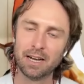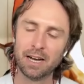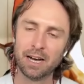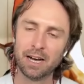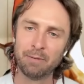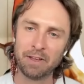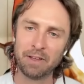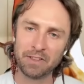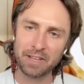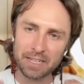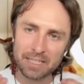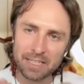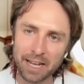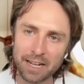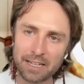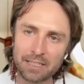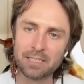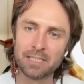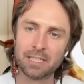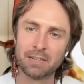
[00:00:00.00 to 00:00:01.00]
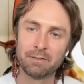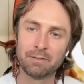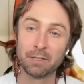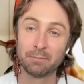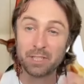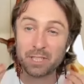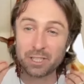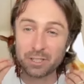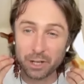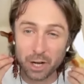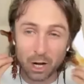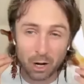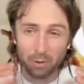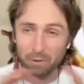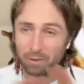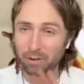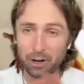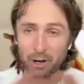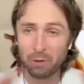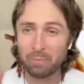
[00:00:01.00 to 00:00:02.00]
and the attention of them,
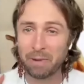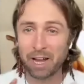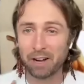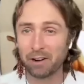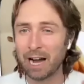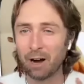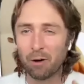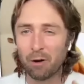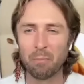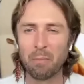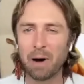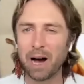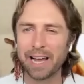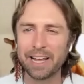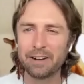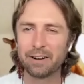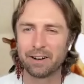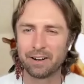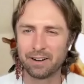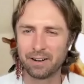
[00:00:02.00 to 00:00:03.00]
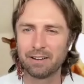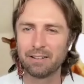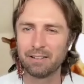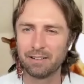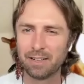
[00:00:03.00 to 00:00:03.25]
no matter how minor,